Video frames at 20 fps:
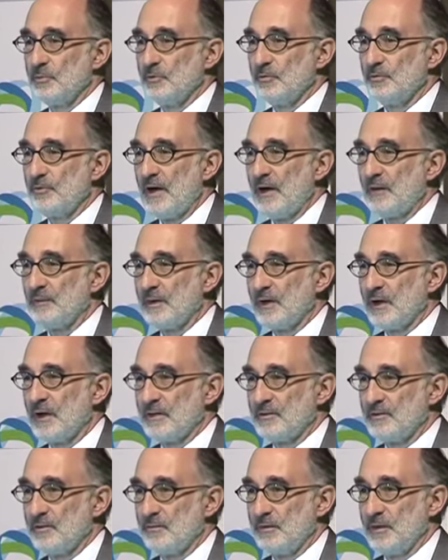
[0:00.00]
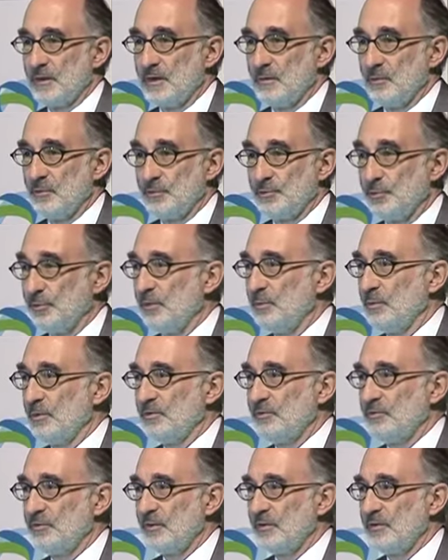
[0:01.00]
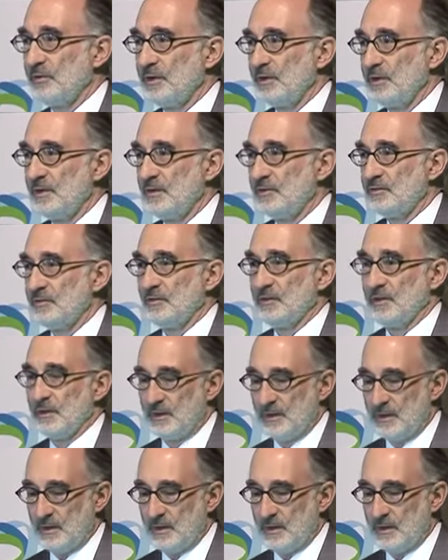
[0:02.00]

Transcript: founding activity, which really wasn't very tedious here,